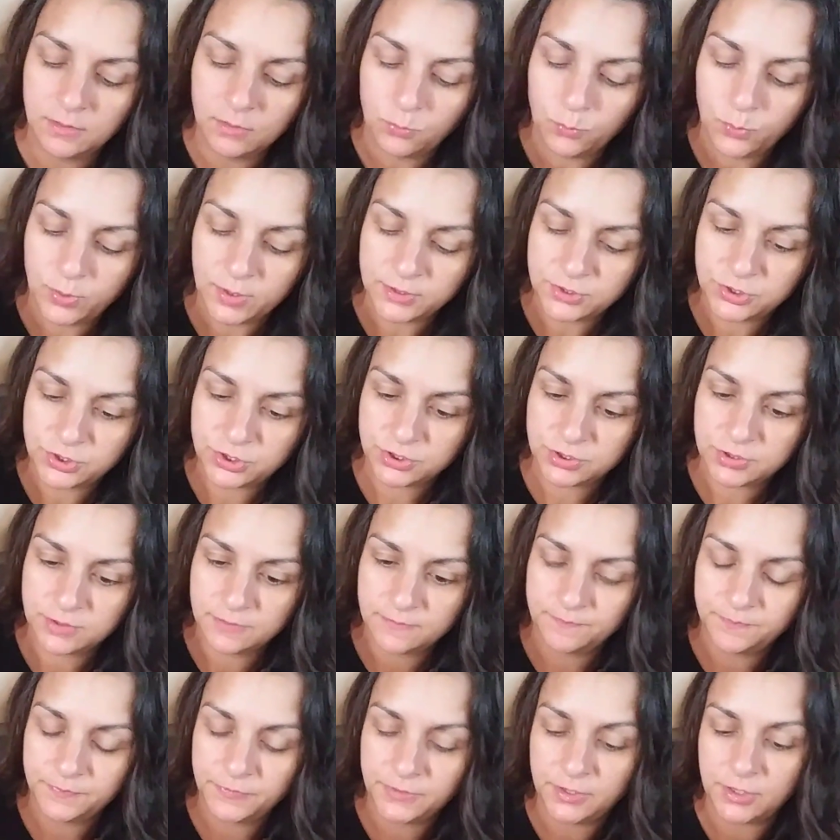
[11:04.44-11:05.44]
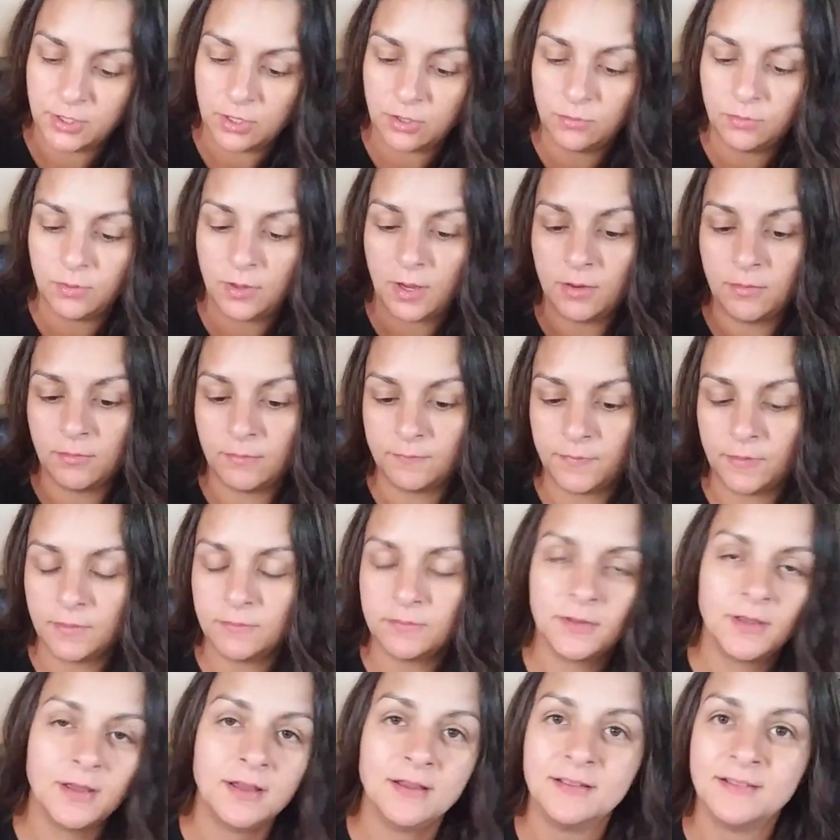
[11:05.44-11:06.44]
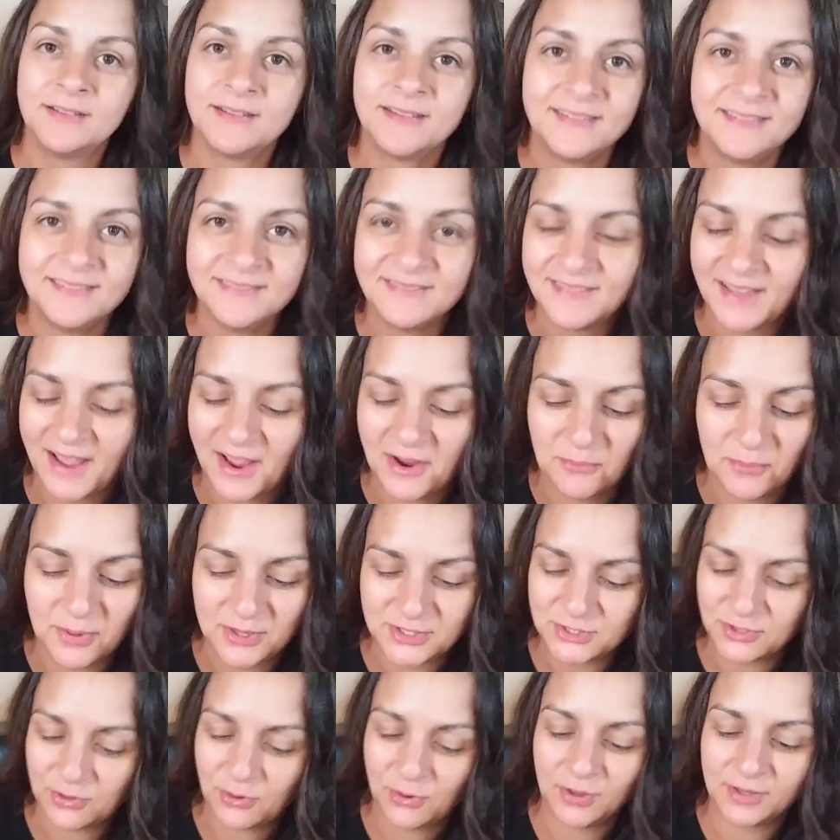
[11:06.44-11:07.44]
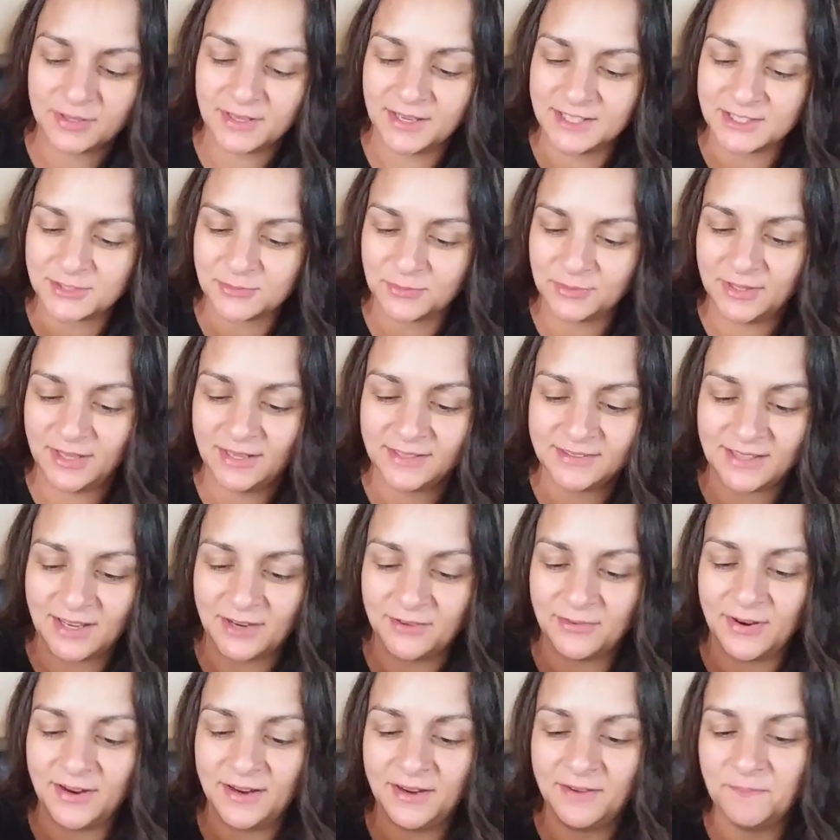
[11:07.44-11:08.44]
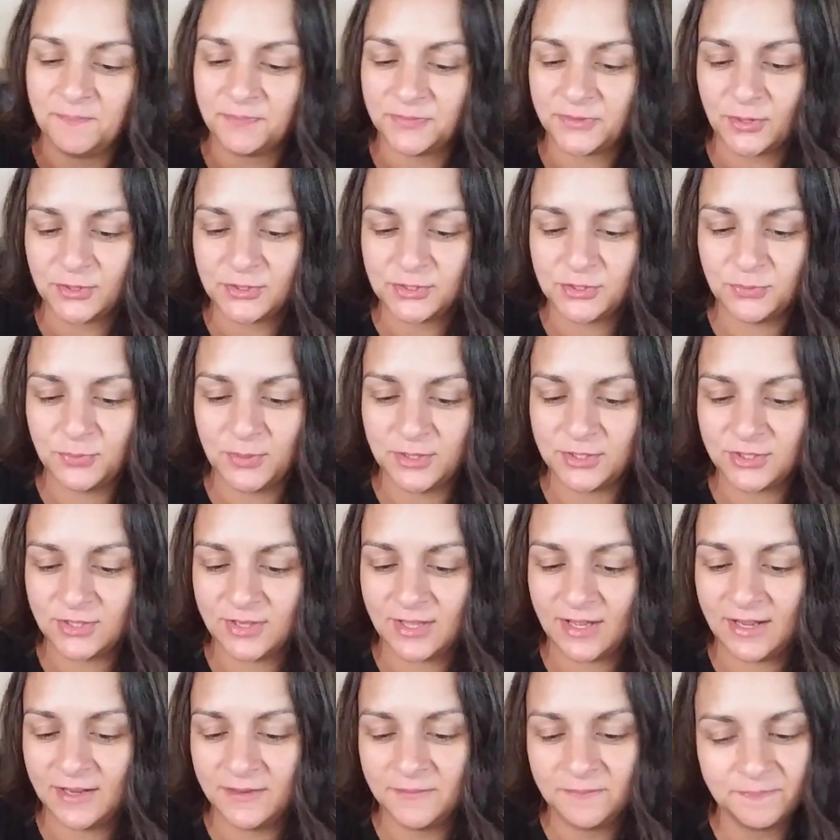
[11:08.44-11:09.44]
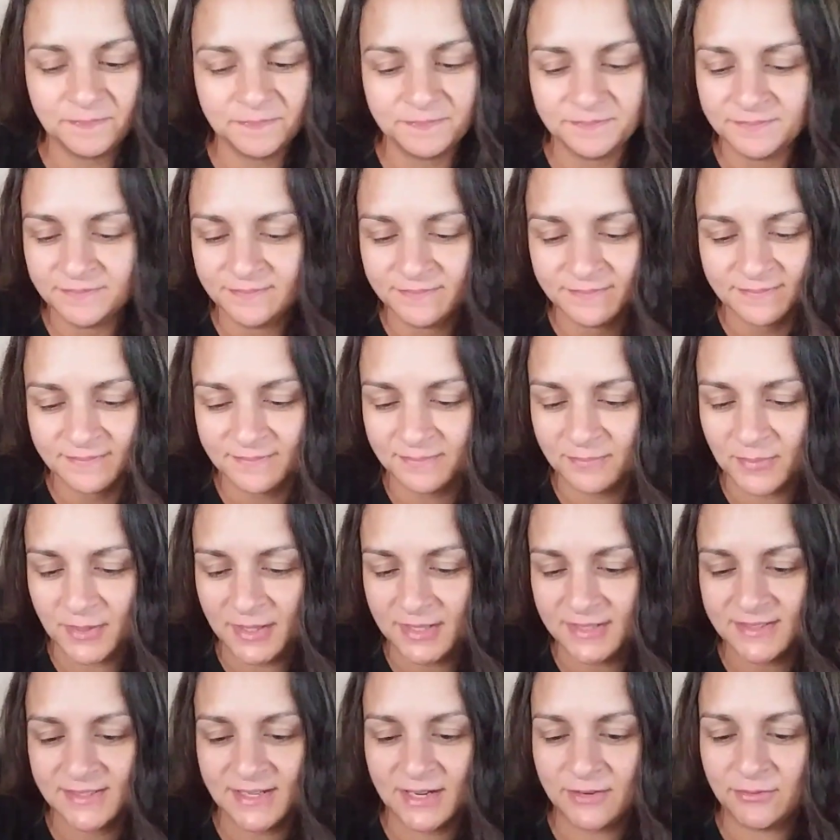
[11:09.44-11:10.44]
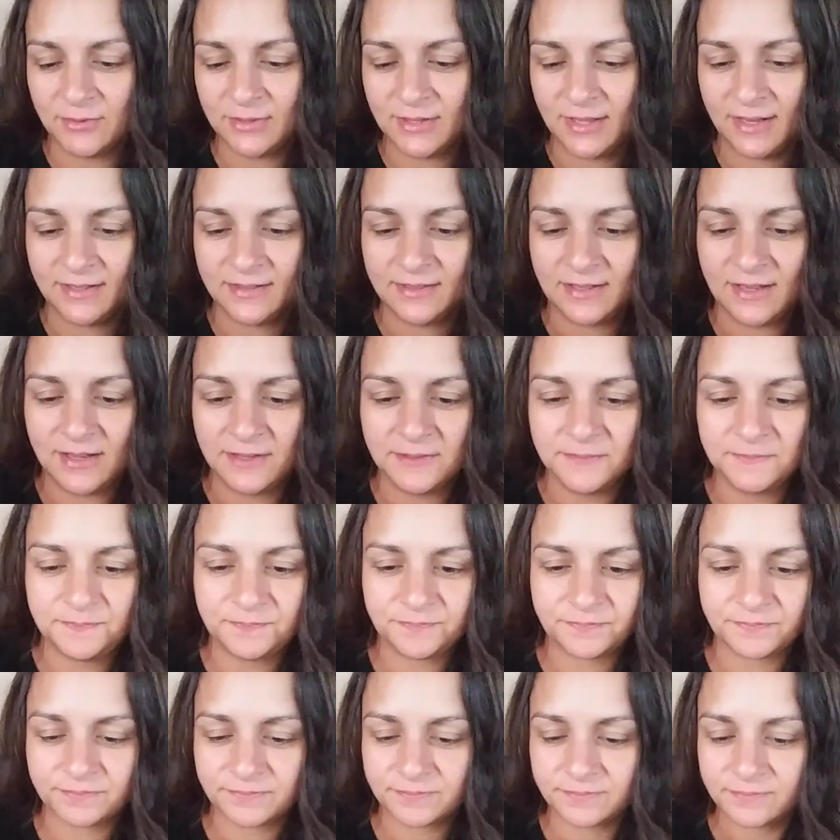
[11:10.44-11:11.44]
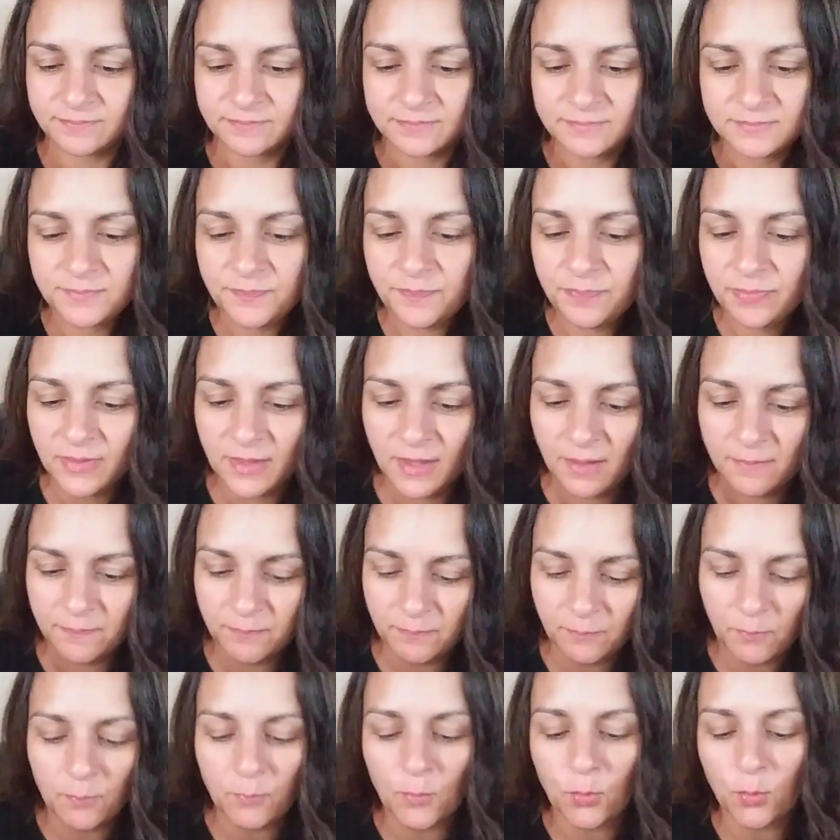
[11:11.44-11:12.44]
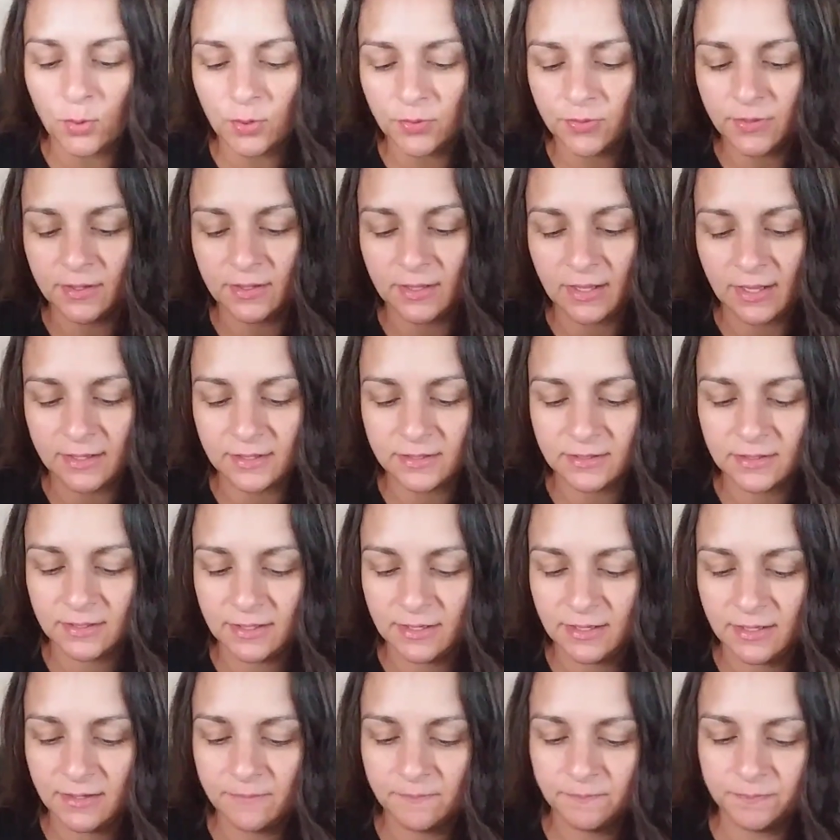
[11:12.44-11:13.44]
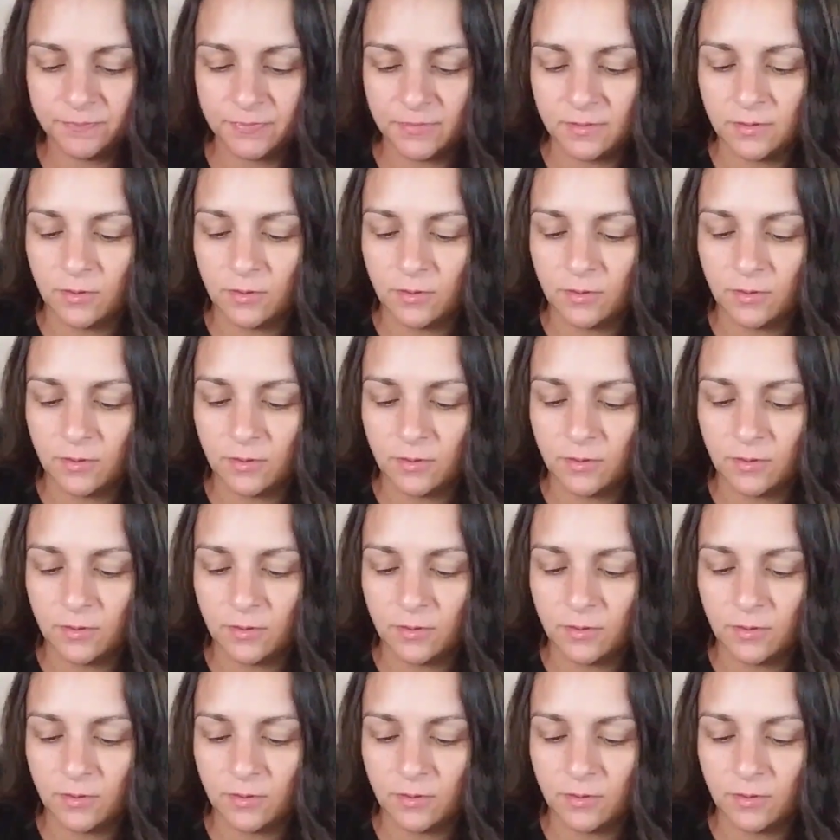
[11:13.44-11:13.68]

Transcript: Which, you know, I wish all kids were like that, right? Don't you wish that? But it's never like that. More than likely,